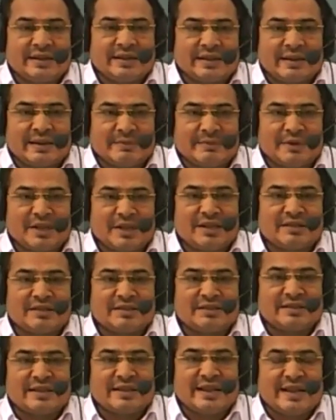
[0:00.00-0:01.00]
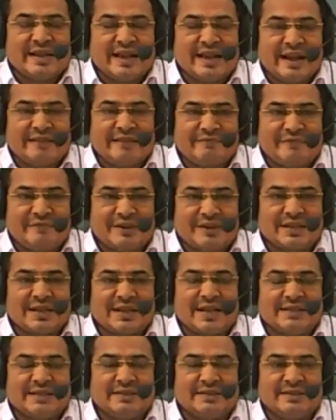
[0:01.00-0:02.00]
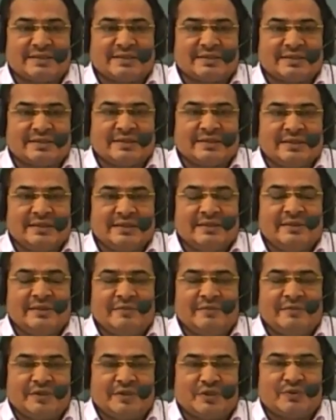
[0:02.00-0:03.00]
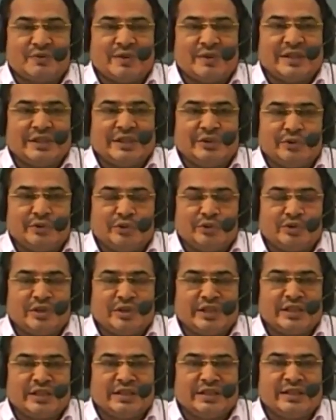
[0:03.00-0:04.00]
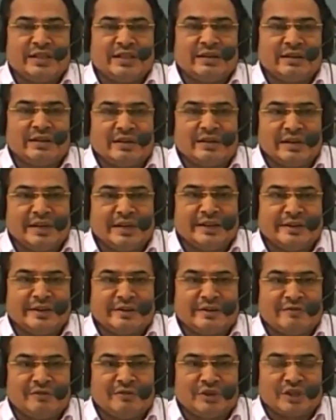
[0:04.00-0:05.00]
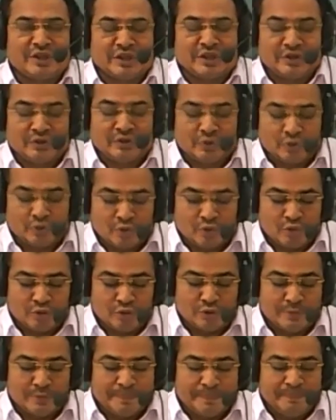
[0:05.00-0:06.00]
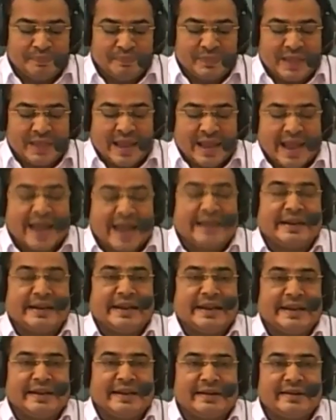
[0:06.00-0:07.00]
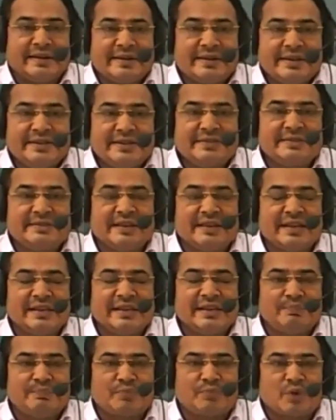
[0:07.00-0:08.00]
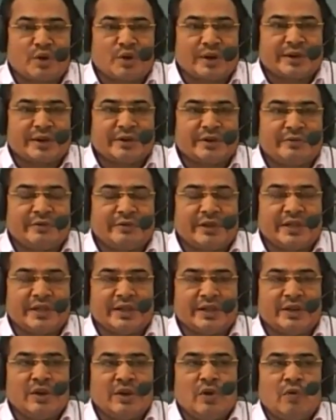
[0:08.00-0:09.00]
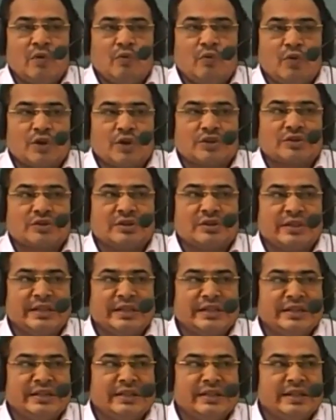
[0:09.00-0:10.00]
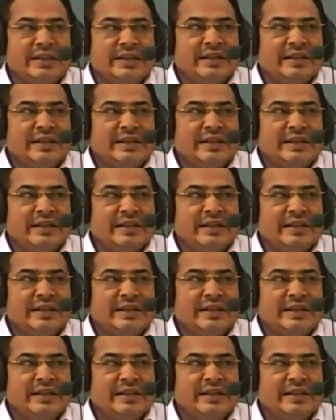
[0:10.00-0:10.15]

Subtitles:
chemicals, and fertilizers, which were used in green revolution. So, an increase in productivity was seen